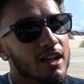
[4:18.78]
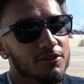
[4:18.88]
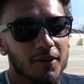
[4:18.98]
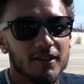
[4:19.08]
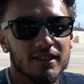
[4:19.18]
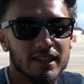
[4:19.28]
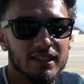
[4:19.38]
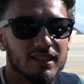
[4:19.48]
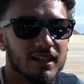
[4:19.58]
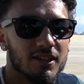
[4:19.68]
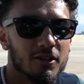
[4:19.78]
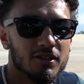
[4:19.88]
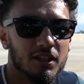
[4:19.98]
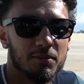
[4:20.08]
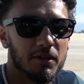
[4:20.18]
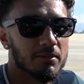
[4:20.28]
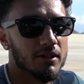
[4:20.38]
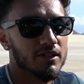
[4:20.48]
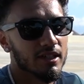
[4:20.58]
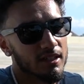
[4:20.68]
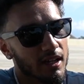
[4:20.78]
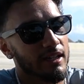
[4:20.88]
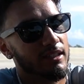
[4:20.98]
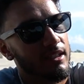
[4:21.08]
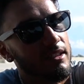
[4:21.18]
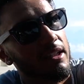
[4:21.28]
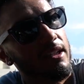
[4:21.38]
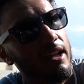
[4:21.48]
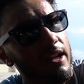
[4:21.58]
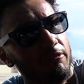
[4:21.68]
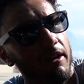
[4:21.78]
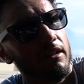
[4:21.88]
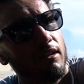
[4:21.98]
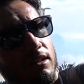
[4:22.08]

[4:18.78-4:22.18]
As far as the inside goes, that's pretty much it. I did get a radar